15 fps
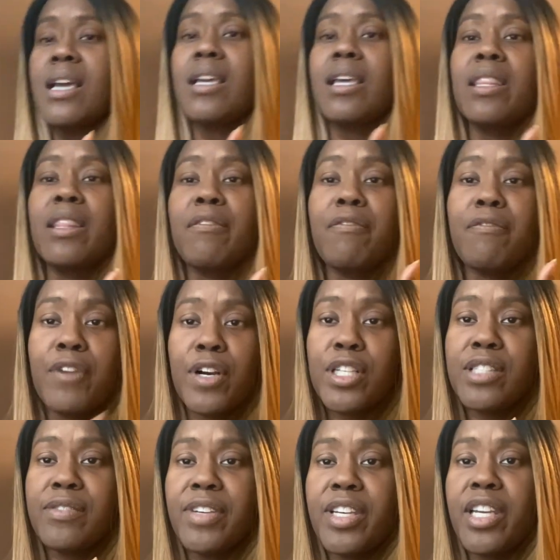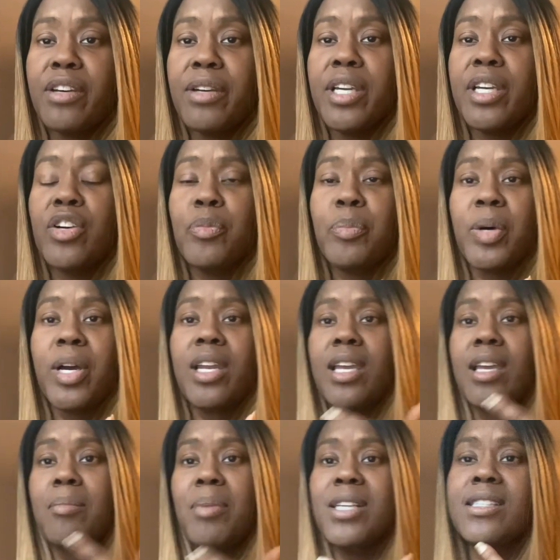in the first video here, but
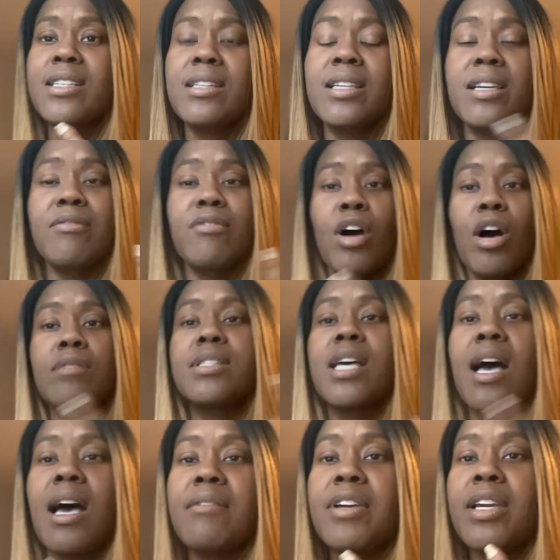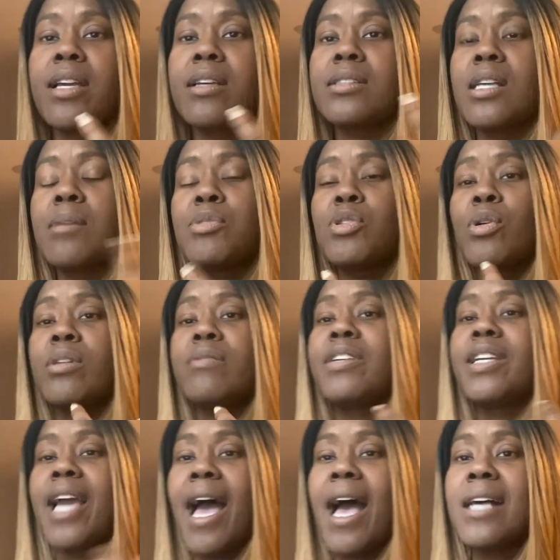it basically involves having some sort of
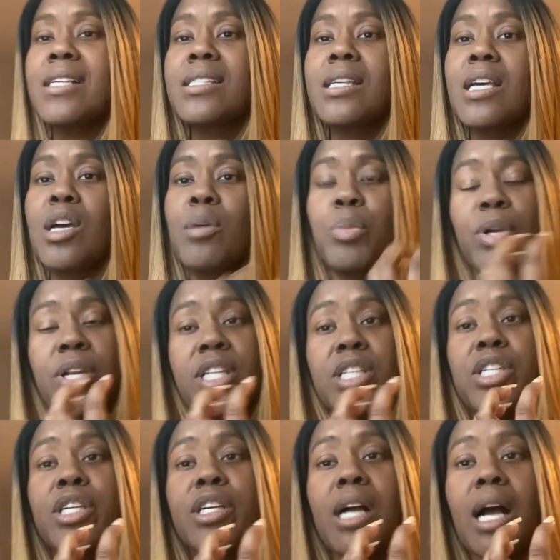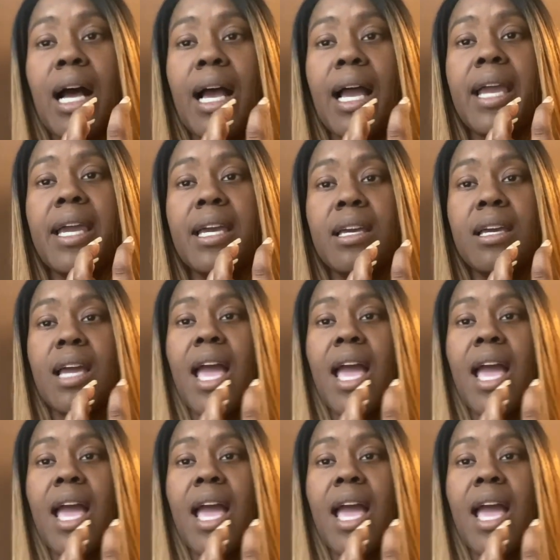gas put into your eye.